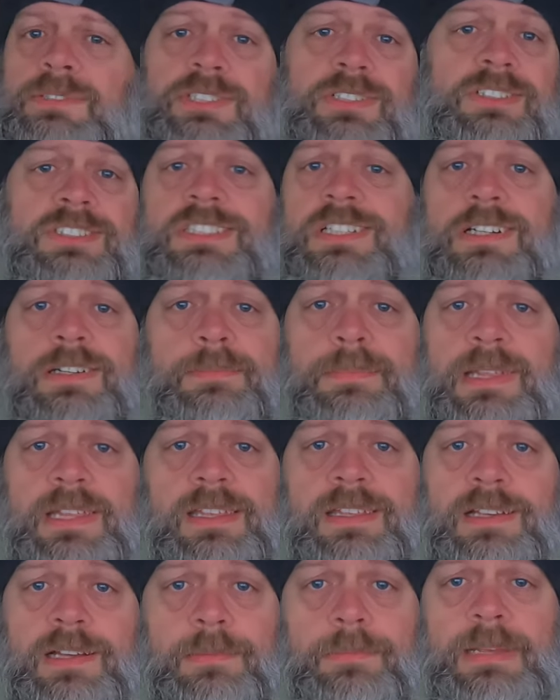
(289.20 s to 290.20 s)
I'm sure it's going to
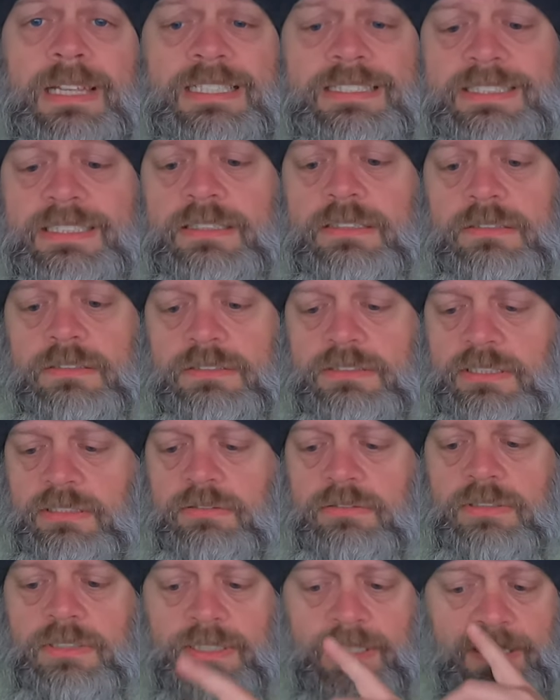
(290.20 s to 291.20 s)
be amazing.
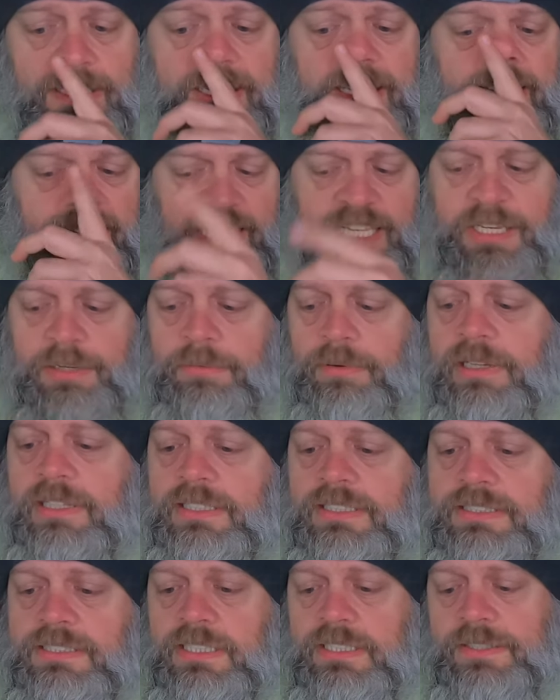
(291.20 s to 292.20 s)
So,
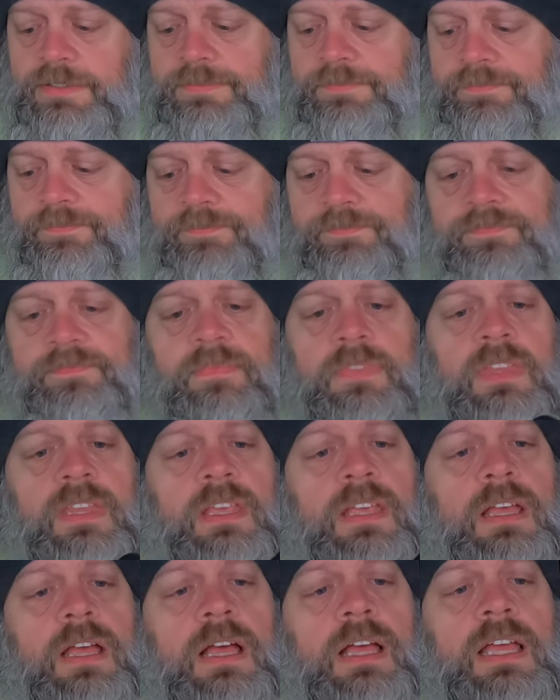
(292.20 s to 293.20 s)
anyways,
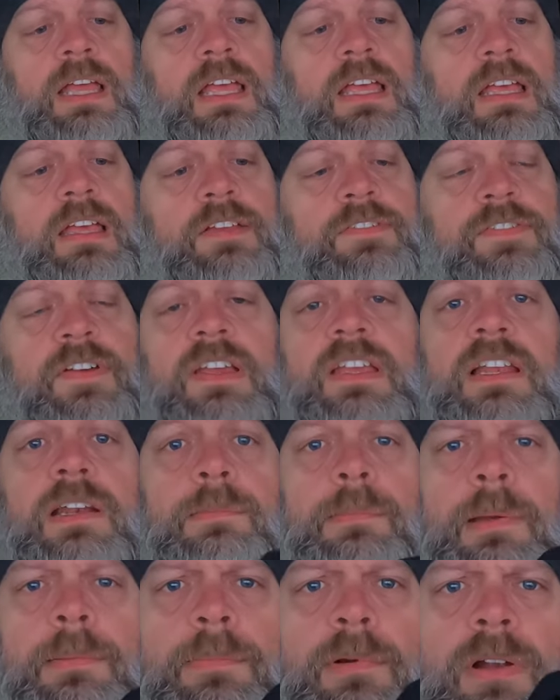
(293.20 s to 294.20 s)
if I
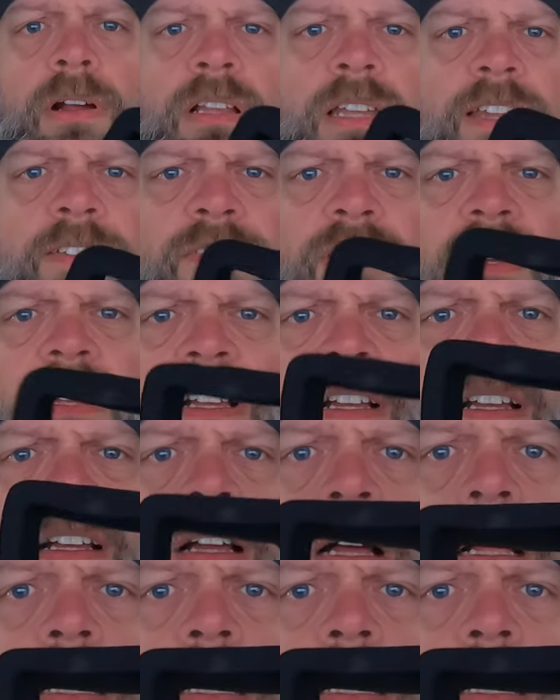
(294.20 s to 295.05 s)
can remember, I'll leave a